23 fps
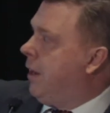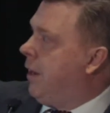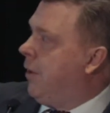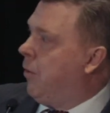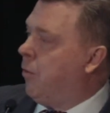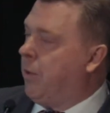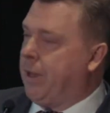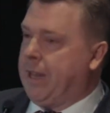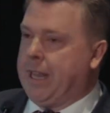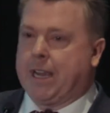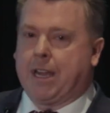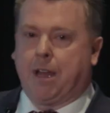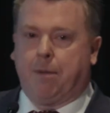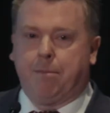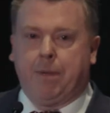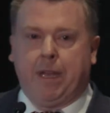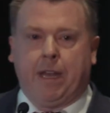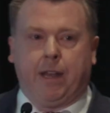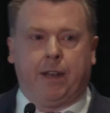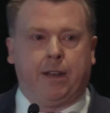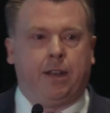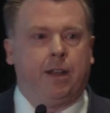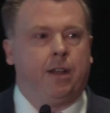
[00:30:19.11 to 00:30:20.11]
When they come
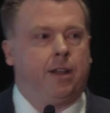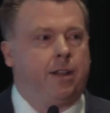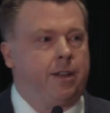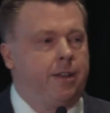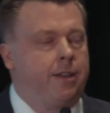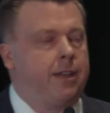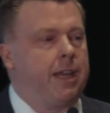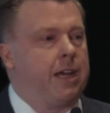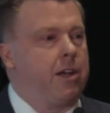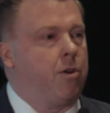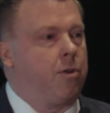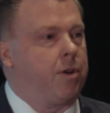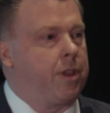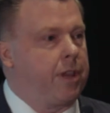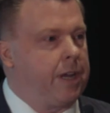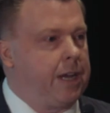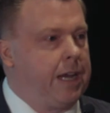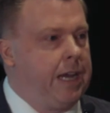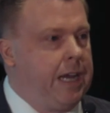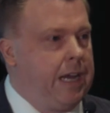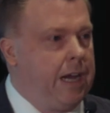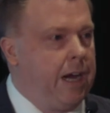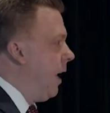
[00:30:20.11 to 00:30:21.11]
in, they go to the
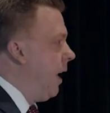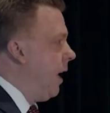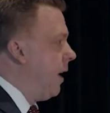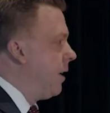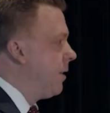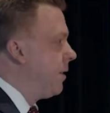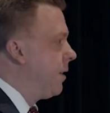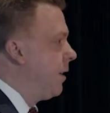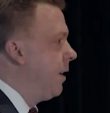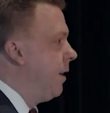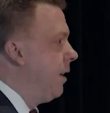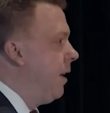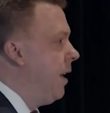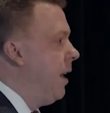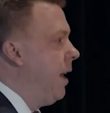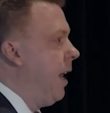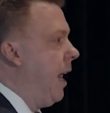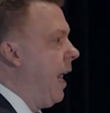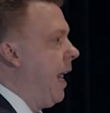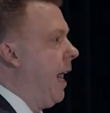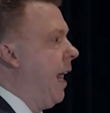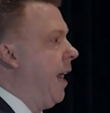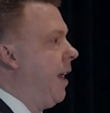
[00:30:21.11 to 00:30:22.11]
kiosk,
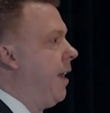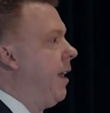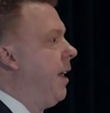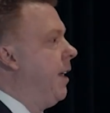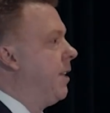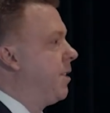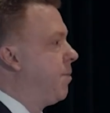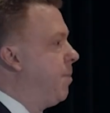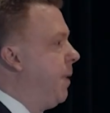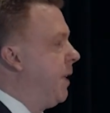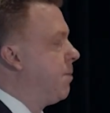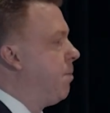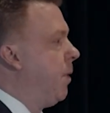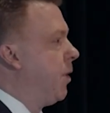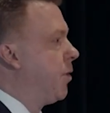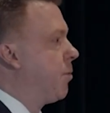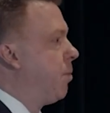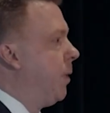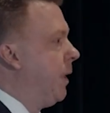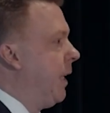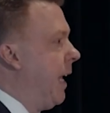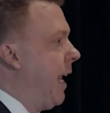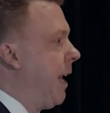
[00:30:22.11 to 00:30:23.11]
and it speaks
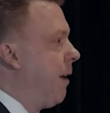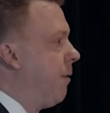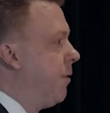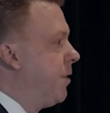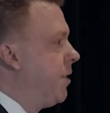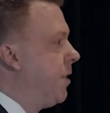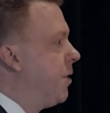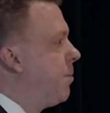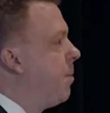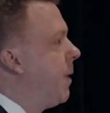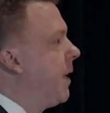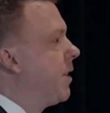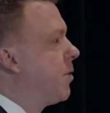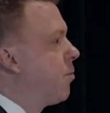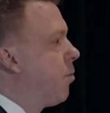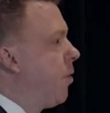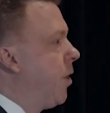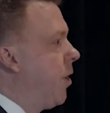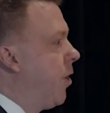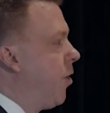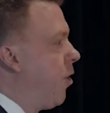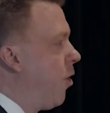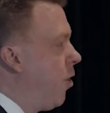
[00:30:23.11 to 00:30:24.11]
multiple languages because we're in
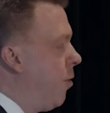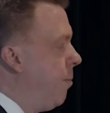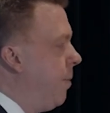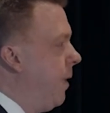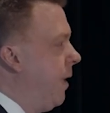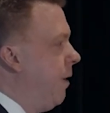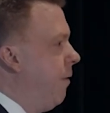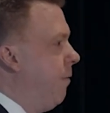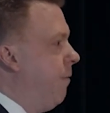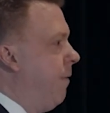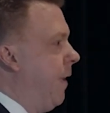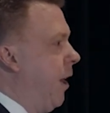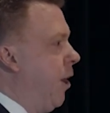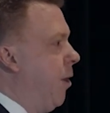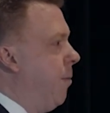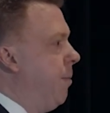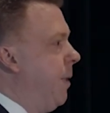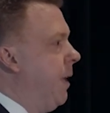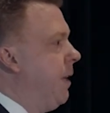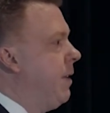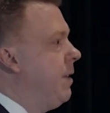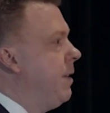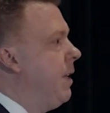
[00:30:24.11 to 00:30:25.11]
an urban
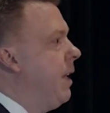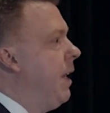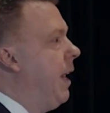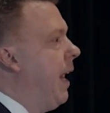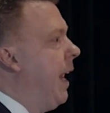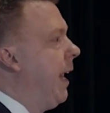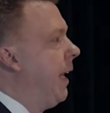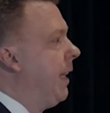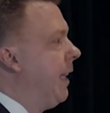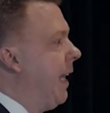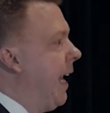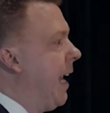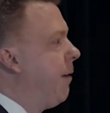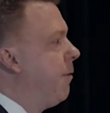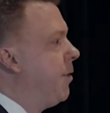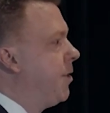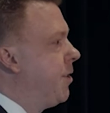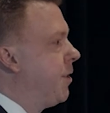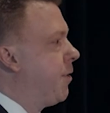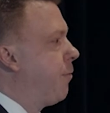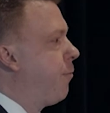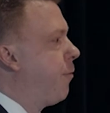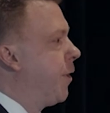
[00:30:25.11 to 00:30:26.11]
environment, and language
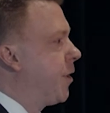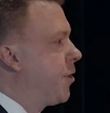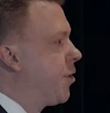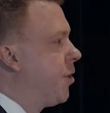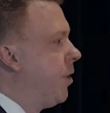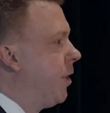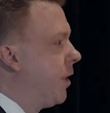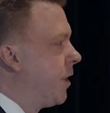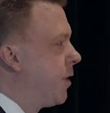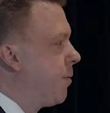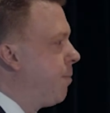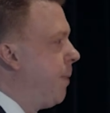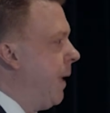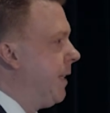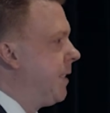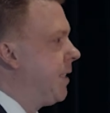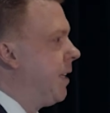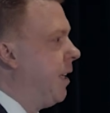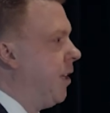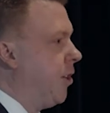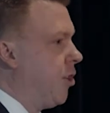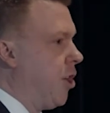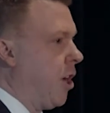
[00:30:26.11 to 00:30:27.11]
is a frictional expense
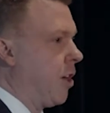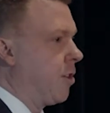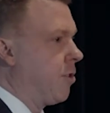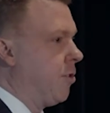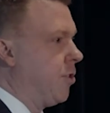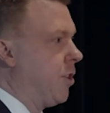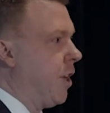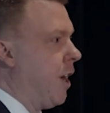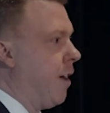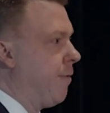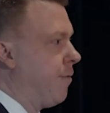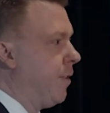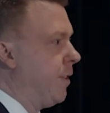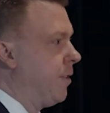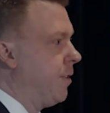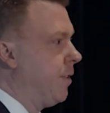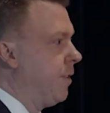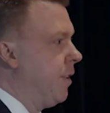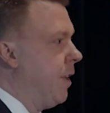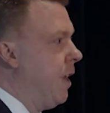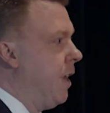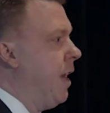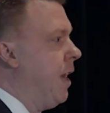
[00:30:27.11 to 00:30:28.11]
in a doctor's office.
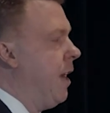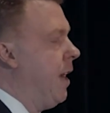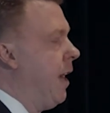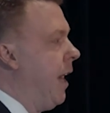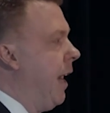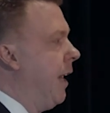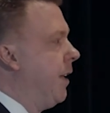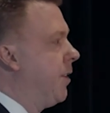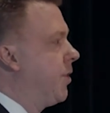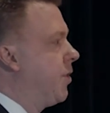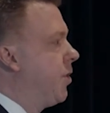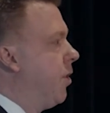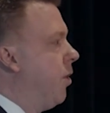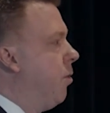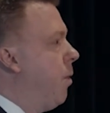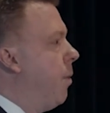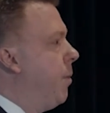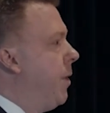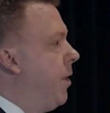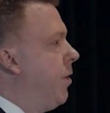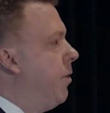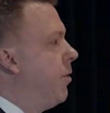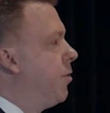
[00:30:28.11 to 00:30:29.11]
And so what
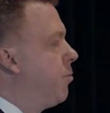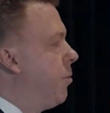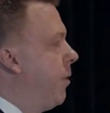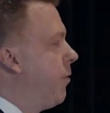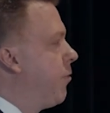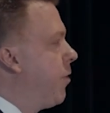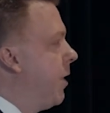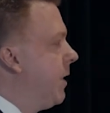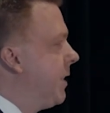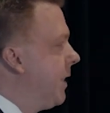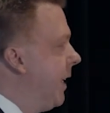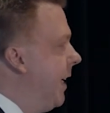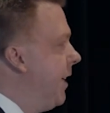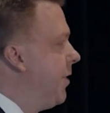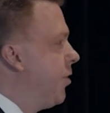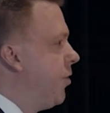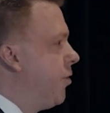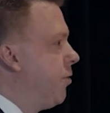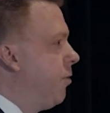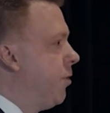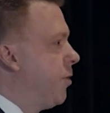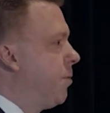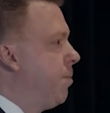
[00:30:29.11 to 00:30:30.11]
we do is we have translation
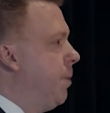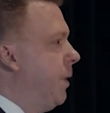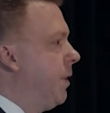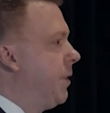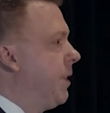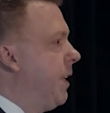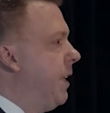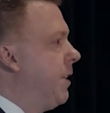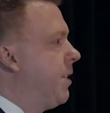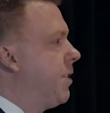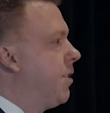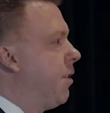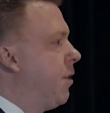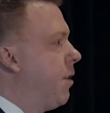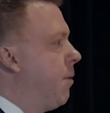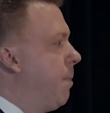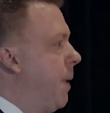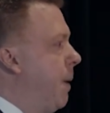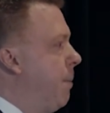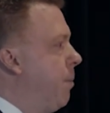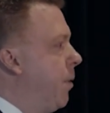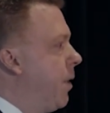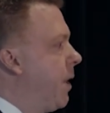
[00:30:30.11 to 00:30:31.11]
tools built in so that
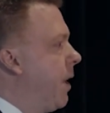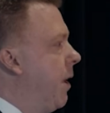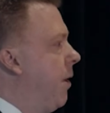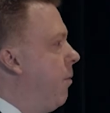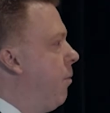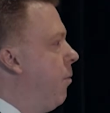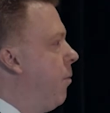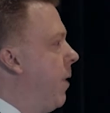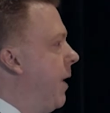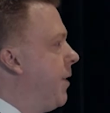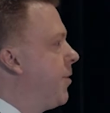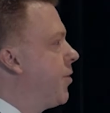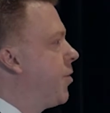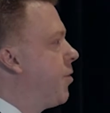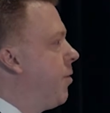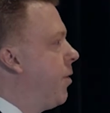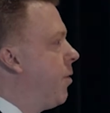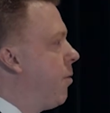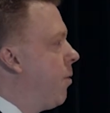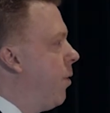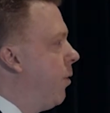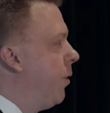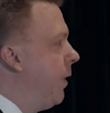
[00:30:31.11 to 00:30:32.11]
people can register in
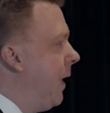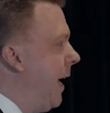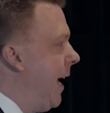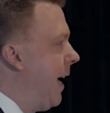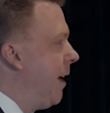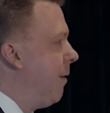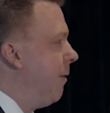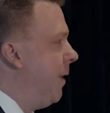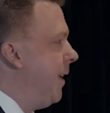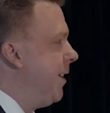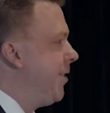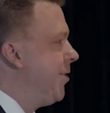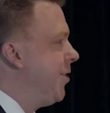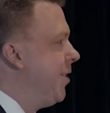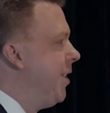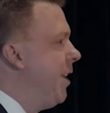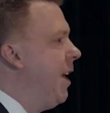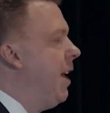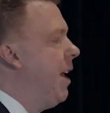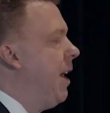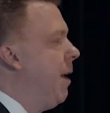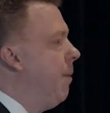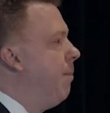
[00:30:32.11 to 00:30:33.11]
their own language,
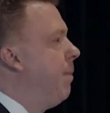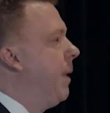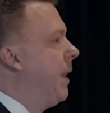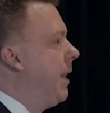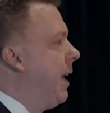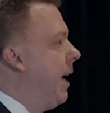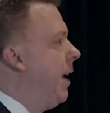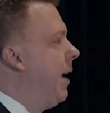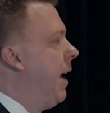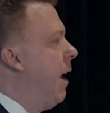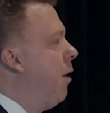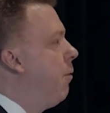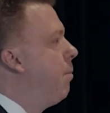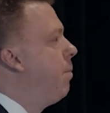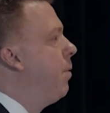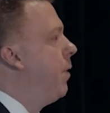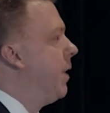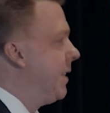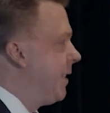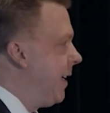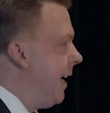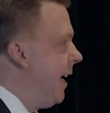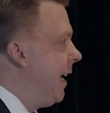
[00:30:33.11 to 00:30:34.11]
but the output
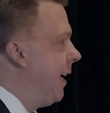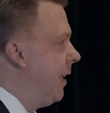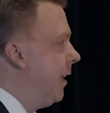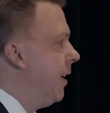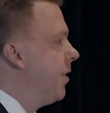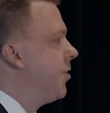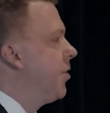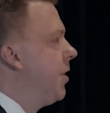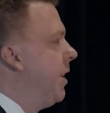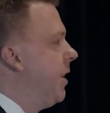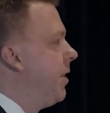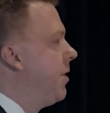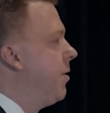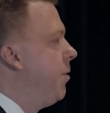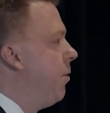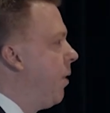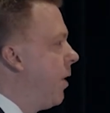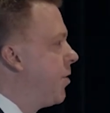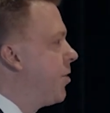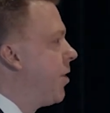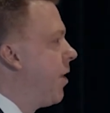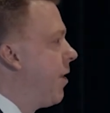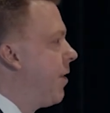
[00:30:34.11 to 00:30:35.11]
is English into our
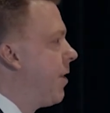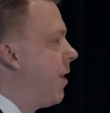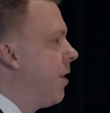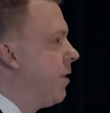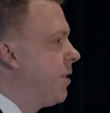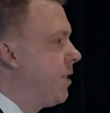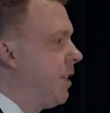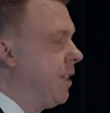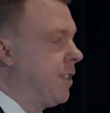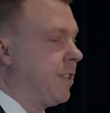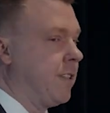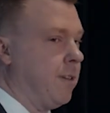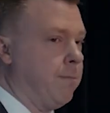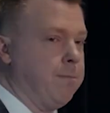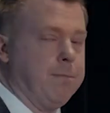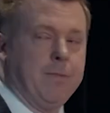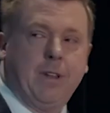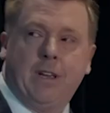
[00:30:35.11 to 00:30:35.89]
chart and our system.